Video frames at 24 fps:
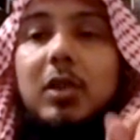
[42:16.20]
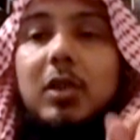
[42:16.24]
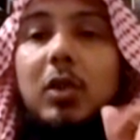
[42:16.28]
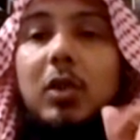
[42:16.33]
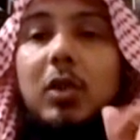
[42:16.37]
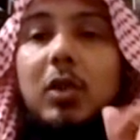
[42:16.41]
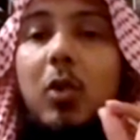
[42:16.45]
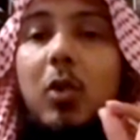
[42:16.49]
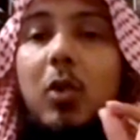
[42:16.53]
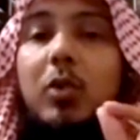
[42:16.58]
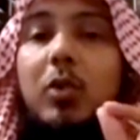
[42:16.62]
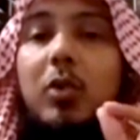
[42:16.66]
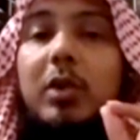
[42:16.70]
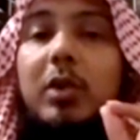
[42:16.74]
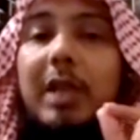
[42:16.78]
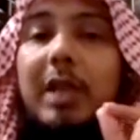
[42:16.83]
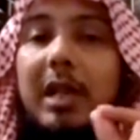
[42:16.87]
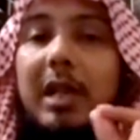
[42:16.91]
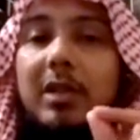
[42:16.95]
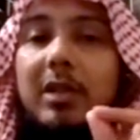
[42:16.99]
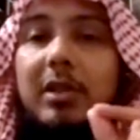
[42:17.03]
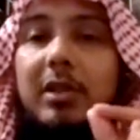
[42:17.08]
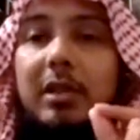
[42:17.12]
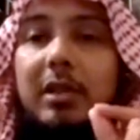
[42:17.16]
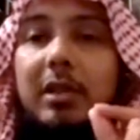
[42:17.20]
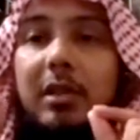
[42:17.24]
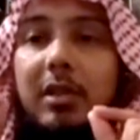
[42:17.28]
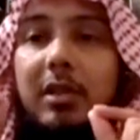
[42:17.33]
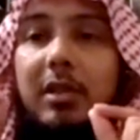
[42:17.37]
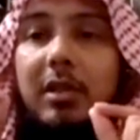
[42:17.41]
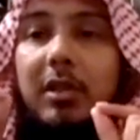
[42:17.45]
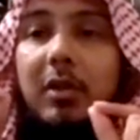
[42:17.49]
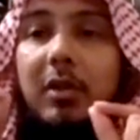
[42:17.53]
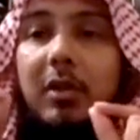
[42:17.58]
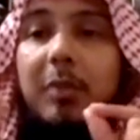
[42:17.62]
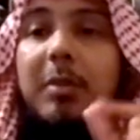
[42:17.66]
go to counseling and
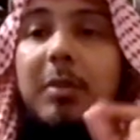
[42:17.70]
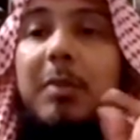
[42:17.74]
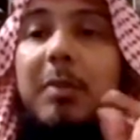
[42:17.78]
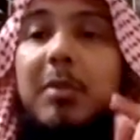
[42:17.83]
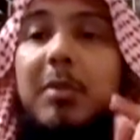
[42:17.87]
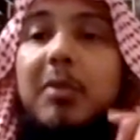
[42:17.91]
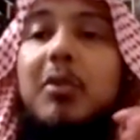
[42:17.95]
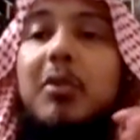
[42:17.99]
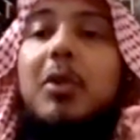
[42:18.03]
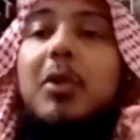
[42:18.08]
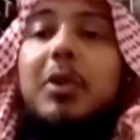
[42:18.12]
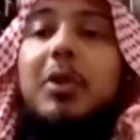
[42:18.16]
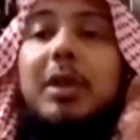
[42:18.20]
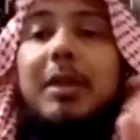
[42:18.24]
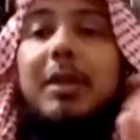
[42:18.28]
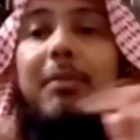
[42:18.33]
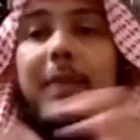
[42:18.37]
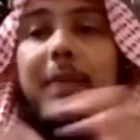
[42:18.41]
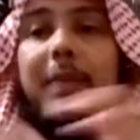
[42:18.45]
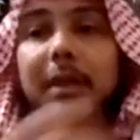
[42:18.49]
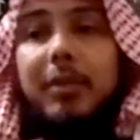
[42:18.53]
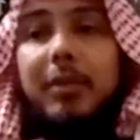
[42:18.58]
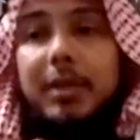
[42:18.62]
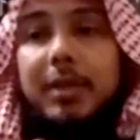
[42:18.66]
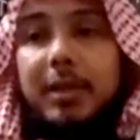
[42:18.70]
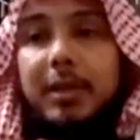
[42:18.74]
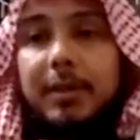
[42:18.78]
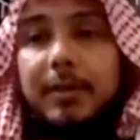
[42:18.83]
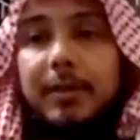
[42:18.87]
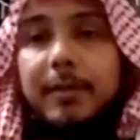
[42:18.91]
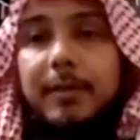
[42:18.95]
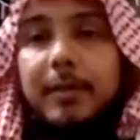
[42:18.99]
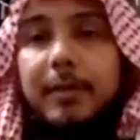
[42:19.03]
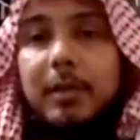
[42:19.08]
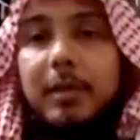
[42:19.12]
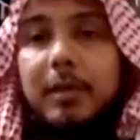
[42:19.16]
therapy before you get married.
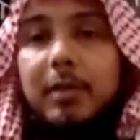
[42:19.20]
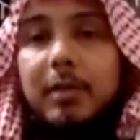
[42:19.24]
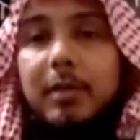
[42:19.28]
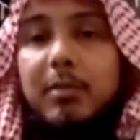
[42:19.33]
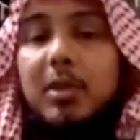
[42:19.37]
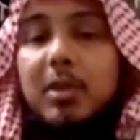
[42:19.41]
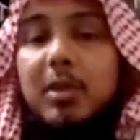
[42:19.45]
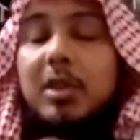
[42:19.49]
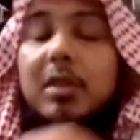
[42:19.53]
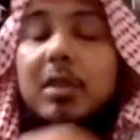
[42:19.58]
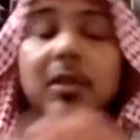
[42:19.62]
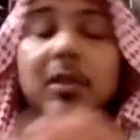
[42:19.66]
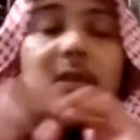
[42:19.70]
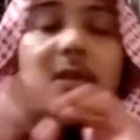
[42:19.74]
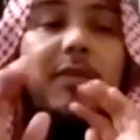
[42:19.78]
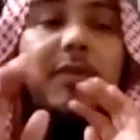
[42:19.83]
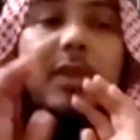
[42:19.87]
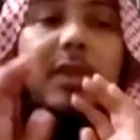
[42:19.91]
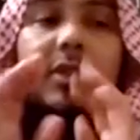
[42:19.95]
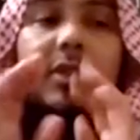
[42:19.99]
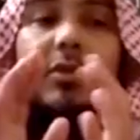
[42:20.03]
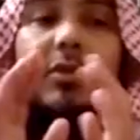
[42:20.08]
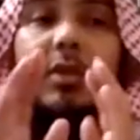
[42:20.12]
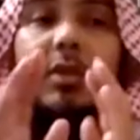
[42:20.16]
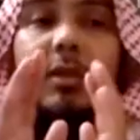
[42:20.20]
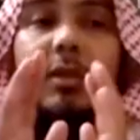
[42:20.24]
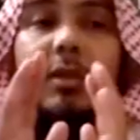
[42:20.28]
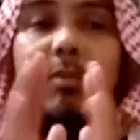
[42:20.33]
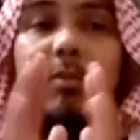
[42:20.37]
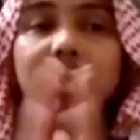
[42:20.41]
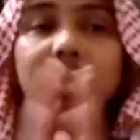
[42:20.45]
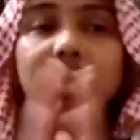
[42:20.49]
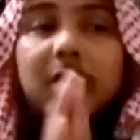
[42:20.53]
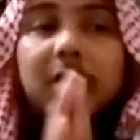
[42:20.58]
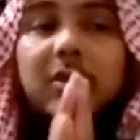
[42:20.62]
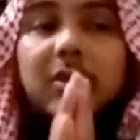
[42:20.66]
Because it's going to affect you and
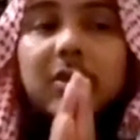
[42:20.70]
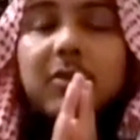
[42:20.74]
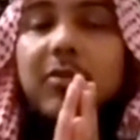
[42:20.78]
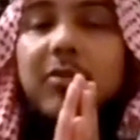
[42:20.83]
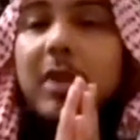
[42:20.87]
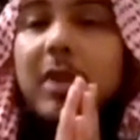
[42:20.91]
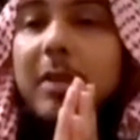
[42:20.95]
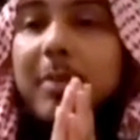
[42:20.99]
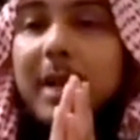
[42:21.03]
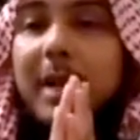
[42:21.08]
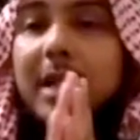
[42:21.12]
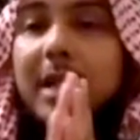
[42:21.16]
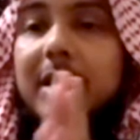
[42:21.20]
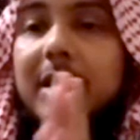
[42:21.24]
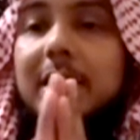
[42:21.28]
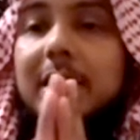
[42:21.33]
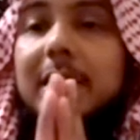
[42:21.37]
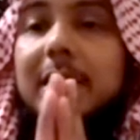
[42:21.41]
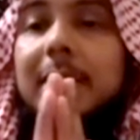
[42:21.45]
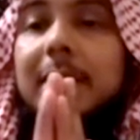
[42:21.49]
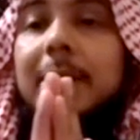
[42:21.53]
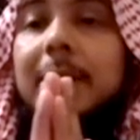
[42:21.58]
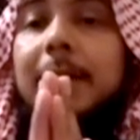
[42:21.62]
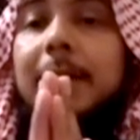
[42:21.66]
impact you very badly